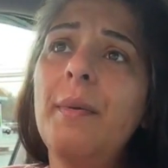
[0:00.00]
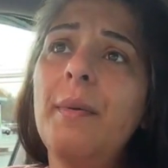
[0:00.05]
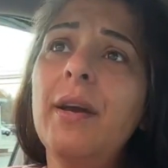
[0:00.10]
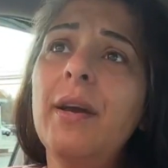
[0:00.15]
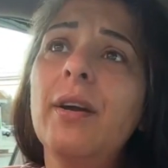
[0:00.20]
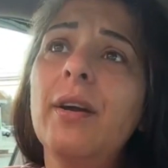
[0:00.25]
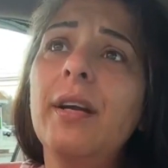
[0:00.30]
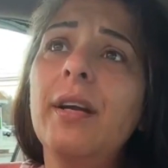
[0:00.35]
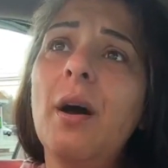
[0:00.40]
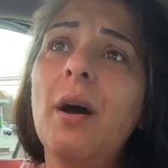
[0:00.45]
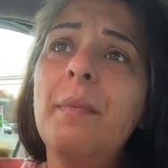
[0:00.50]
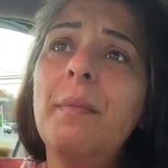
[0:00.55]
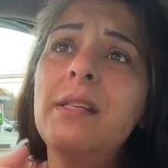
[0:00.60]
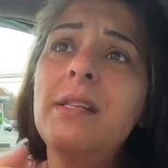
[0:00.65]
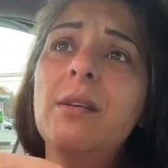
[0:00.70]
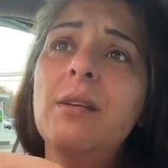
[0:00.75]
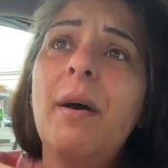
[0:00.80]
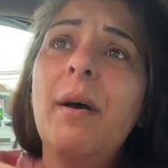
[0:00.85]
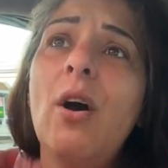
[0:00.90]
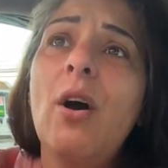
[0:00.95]
I'm hearing, come
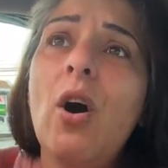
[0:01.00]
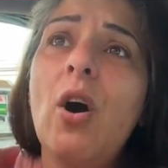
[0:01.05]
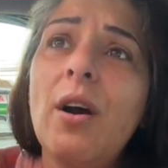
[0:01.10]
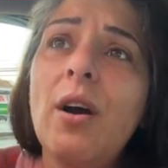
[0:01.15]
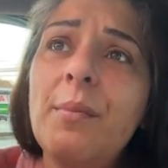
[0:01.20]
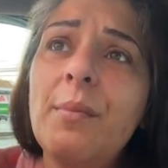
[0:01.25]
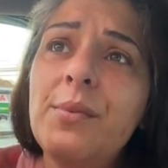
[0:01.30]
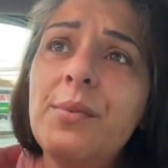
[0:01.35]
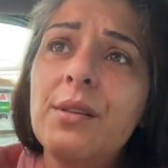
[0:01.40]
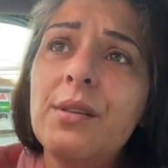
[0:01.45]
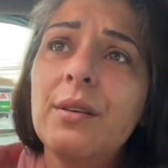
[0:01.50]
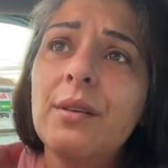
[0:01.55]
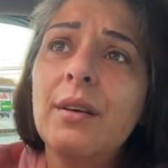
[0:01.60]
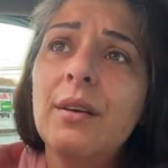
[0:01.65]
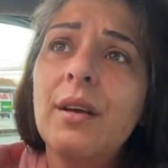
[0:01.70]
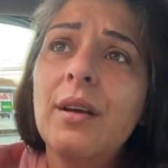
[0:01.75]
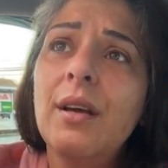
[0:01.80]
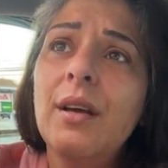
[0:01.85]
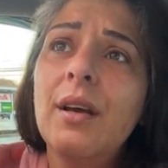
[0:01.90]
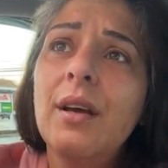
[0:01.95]
into my arms.
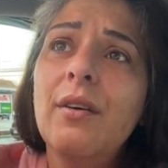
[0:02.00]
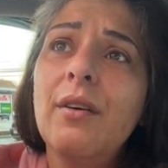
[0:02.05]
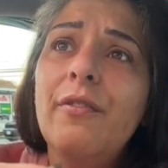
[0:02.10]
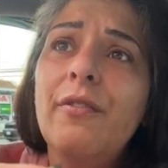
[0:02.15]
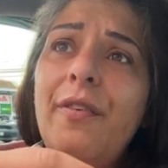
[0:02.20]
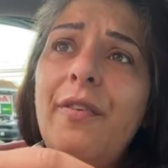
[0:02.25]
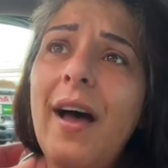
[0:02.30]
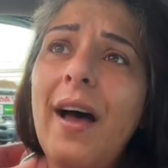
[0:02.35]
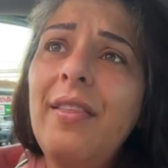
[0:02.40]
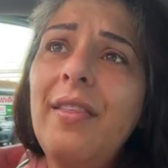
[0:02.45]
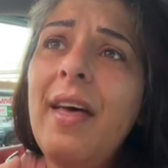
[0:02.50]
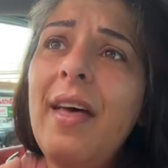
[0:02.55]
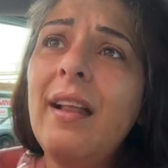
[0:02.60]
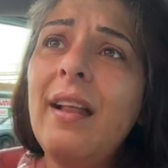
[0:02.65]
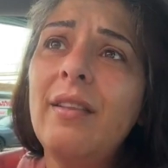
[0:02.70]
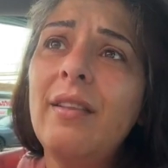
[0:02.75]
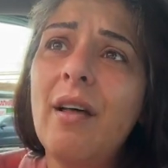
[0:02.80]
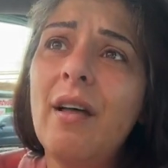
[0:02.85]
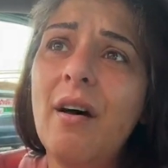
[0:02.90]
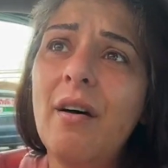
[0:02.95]
Find
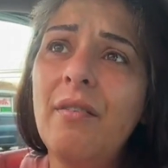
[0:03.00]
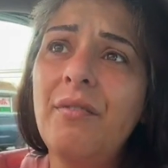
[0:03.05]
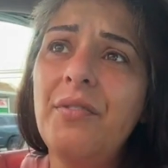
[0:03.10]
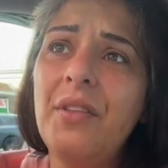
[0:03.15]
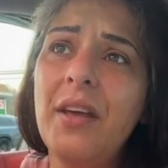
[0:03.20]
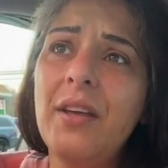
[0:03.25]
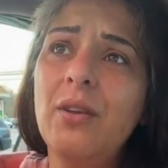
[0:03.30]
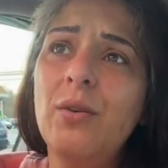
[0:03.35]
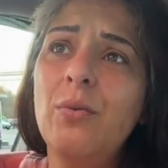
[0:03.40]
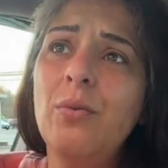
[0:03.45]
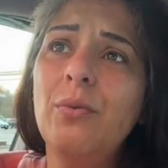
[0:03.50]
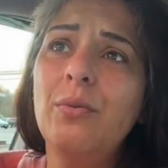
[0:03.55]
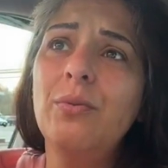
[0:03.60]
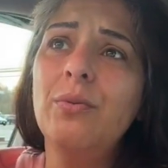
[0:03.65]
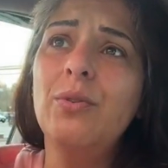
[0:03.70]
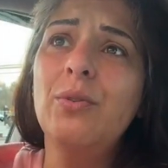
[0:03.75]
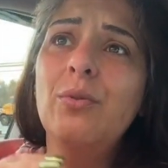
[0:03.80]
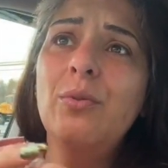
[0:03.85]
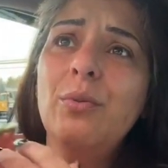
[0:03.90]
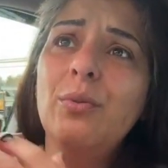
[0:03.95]
that love that you
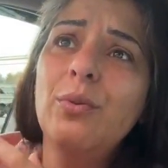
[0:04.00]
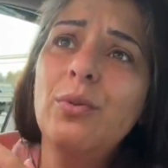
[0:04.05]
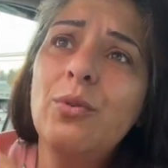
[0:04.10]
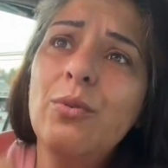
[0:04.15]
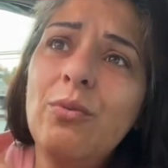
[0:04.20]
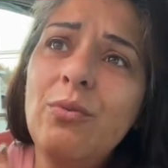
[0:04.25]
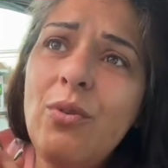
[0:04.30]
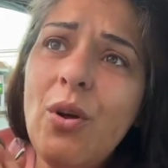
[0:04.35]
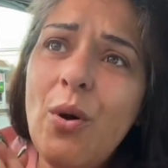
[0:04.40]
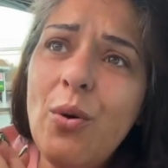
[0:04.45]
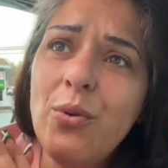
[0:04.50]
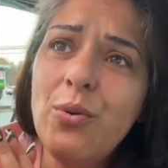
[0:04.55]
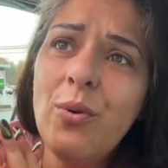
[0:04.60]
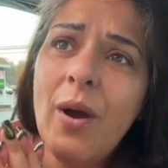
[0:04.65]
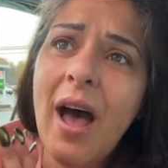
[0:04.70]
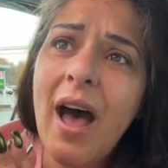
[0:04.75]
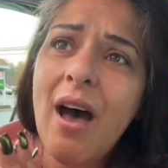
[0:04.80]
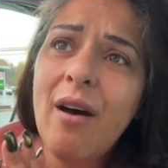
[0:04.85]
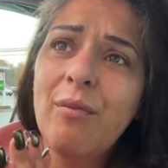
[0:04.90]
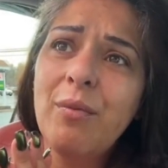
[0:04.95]
know
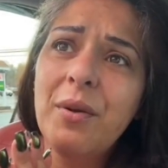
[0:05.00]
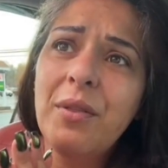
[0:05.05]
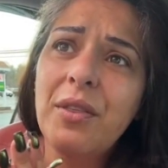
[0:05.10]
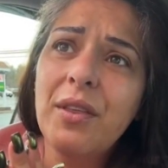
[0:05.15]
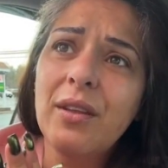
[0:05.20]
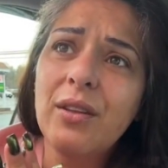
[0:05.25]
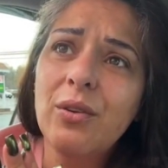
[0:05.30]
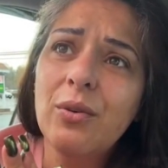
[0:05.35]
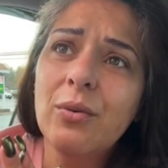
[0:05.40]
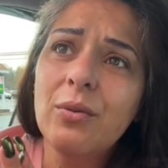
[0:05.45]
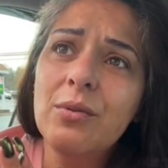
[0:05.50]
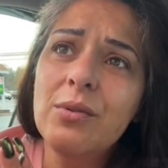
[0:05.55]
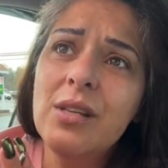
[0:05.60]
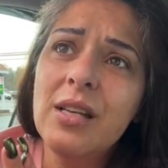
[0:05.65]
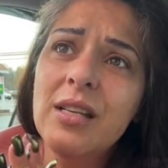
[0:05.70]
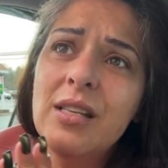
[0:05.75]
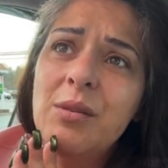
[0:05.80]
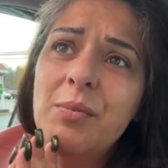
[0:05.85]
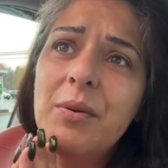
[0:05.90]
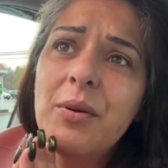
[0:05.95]
you have within you.
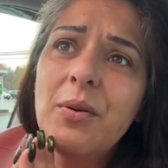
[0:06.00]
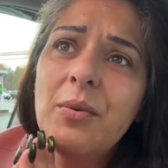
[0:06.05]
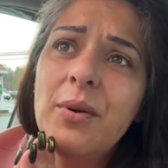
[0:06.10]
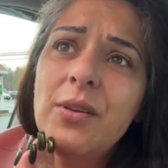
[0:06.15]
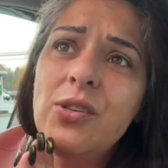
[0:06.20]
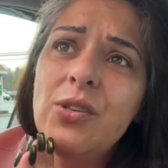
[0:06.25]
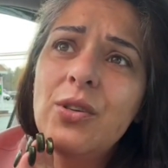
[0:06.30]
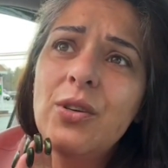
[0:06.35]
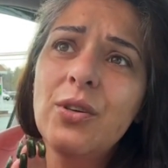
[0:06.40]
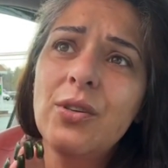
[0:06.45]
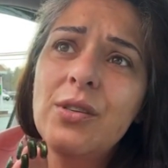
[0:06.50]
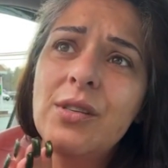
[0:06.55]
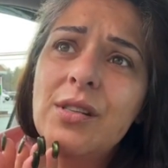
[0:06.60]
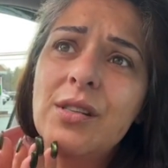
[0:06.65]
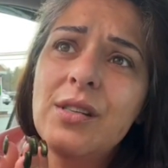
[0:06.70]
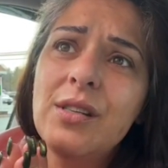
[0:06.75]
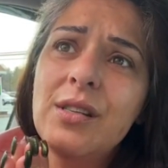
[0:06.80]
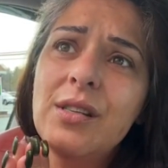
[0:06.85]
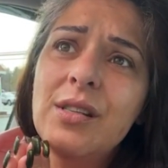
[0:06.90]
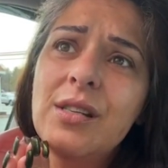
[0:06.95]
So the spirit wants you
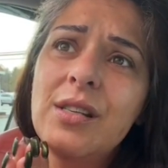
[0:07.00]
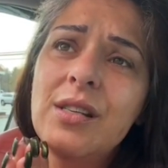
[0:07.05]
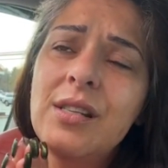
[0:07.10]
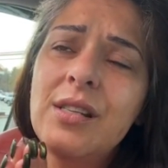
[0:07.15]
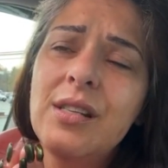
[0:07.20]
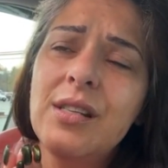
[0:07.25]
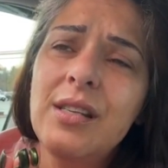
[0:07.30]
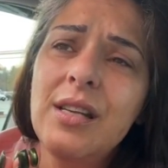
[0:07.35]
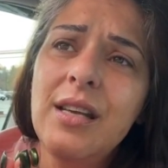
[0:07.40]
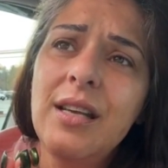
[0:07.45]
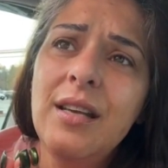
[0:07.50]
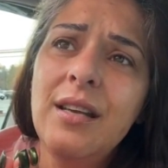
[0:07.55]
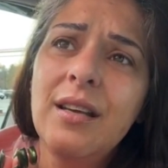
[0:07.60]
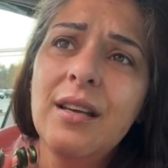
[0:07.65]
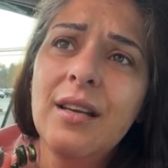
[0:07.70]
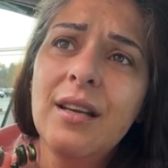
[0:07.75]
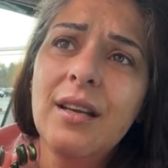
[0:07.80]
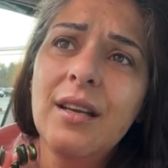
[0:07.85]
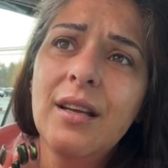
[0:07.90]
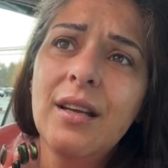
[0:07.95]
to
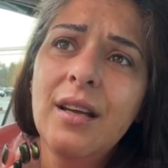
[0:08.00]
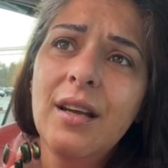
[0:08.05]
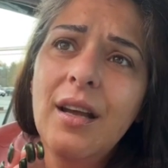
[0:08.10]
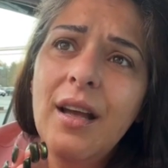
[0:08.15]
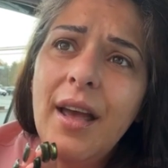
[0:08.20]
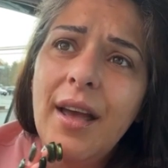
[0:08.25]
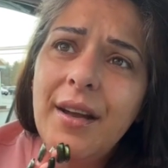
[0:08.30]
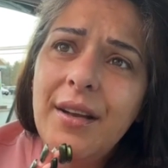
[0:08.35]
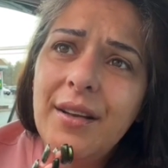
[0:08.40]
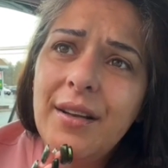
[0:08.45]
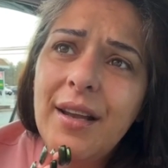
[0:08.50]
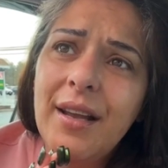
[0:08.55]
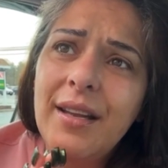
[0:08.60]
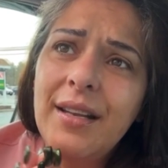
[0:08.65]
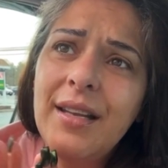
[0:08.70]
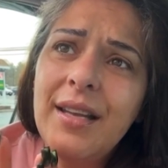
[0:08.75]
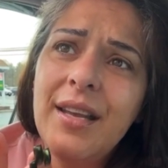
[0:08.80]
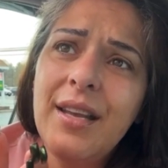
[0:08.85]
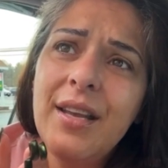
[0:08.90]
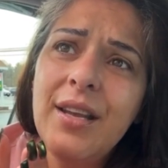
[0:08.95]
see and
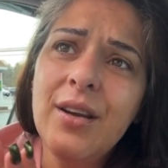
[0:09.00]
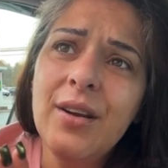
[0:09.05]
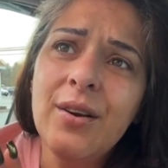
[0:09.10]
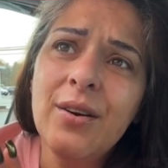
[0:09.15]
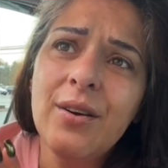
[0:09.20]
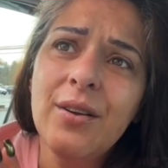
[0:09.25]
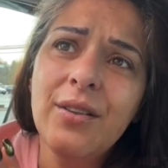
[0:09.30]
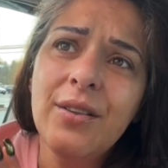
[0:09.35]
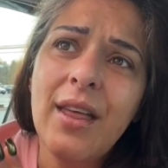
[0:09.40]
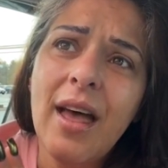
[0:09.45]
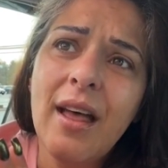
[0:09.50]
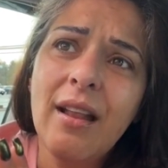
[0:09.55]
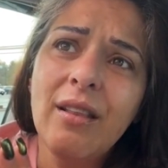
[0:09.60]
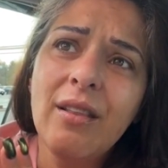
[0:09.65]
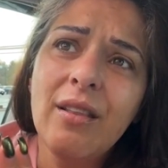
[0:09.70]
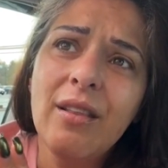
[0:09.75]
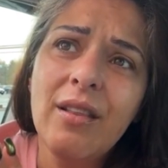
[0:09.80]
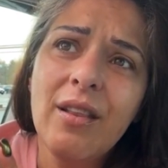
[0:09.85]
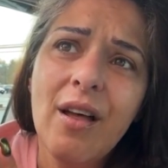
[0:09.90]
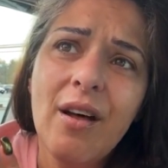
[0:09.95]
hear
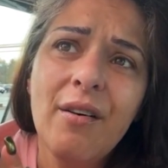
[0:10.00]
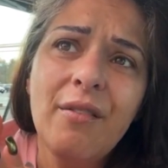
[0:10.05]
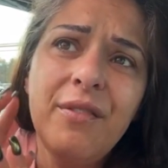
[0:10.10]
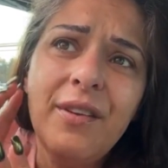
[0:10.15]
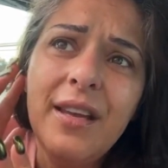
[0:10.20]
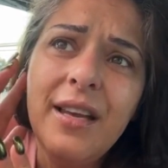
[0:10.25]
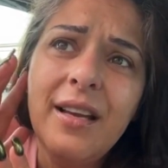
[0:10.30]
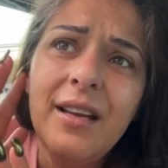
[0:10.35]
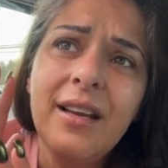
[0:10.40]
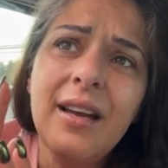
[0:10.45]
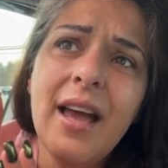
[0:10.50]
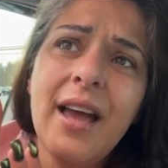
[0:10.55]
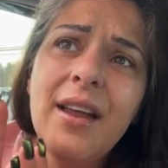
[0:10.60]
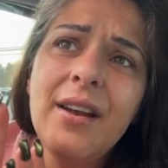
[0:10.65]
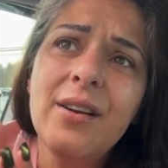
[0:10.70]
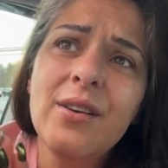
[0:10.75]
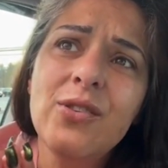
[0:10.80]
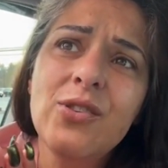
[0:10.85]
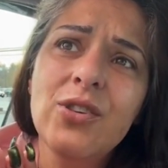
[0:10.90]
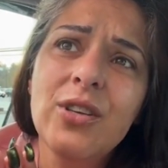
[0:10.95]
that loving
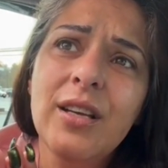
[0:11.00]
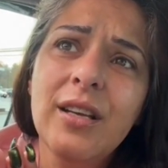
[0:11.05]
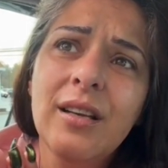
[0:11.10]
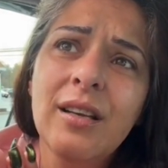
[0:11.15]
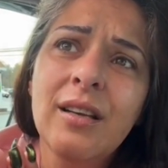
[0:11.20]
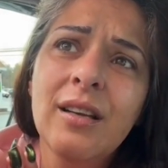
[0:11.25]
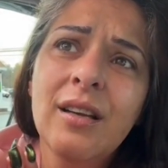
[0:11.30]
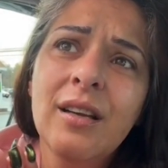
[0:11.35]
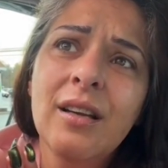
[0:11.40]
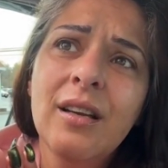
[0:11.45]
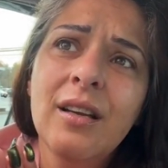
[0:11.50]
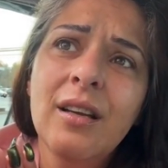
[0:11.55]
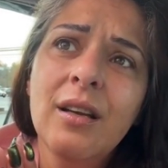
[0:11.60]
energy.